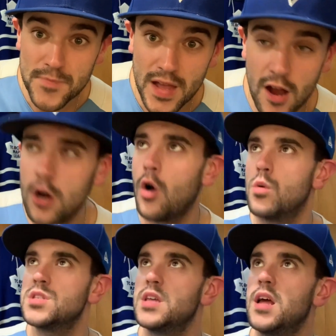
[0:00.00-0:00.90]
Or no,
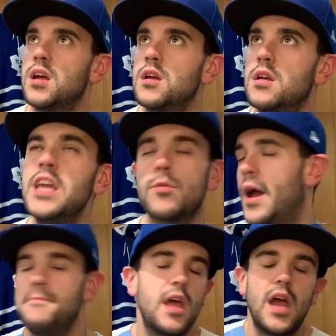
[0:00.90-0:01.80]
was it that? Either
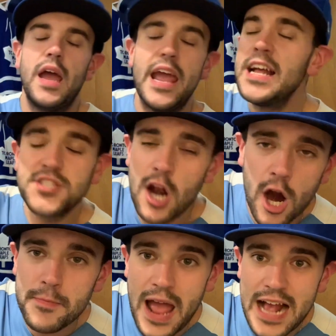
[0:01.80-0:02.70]
way. He hits an
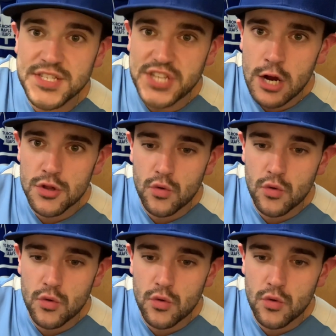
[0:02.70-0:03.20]
RBI single to